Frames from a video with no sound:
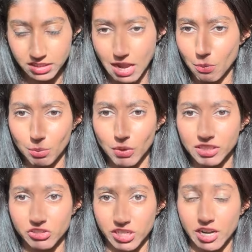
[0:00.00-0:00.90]
At one point
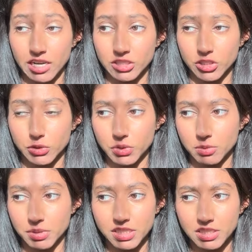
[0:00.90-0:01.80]
there's a character who's a
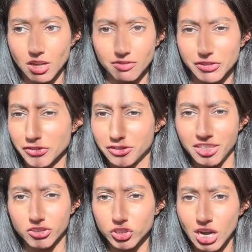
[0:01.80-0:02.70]
police officer, like
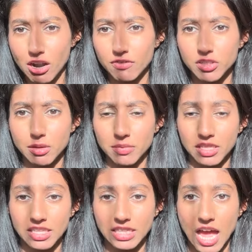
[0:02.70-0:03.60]
a sheriff or something
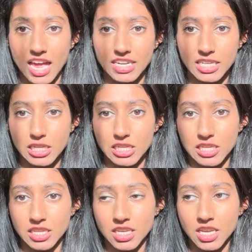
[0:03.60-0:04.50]
like that, and
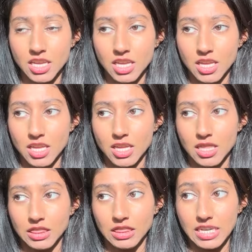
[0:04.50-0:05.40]

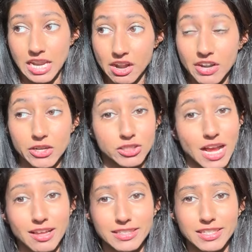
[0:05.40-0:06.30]
the narrator
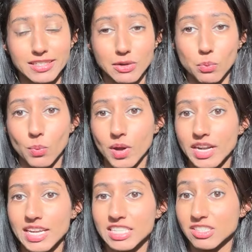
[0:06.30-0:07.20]
tells us like what
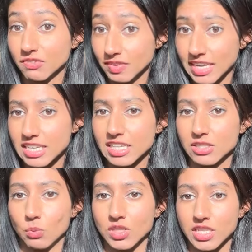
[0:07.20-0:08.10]
his fate is
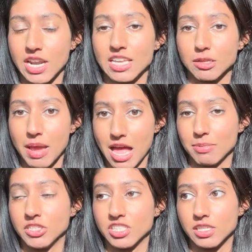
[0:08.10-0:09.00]
and what's going to end up
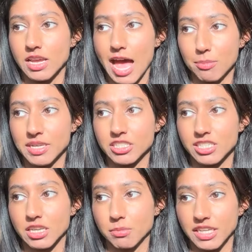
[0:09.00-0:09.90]
happening to
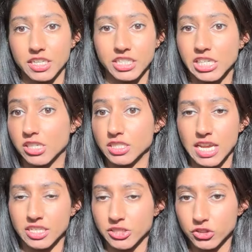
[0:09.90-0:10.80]
him like a year or
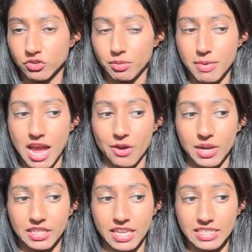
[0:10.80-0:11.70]
10 years from now,
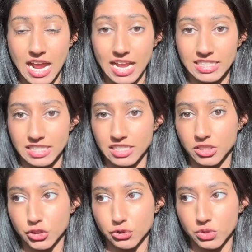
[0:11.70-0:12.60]
and then ties it
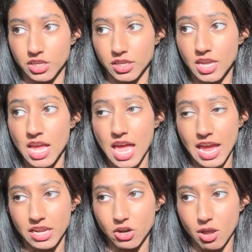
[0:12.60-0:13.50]
into the
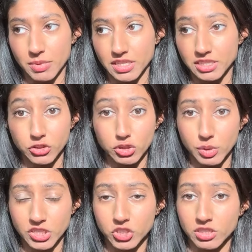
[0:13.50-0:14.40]
economic
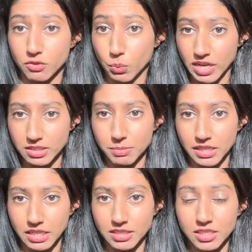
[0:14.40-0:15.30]
situation of the West
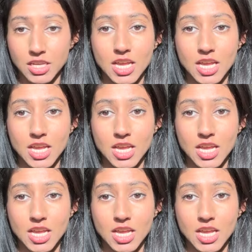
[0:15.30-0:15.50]
Midlands.